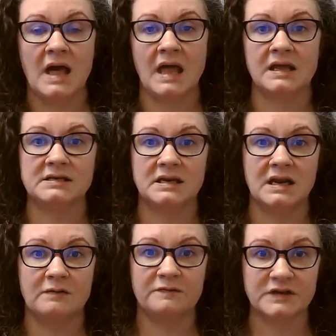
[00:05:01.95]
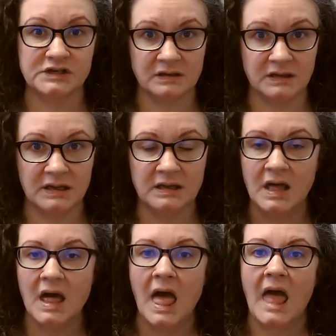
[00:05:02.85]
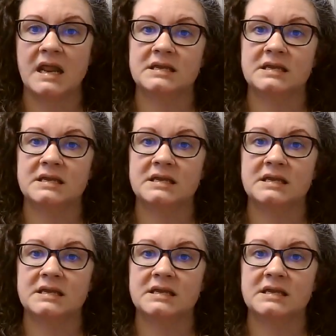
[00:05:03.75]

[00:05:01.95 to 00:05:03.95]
and it did it efficiently, and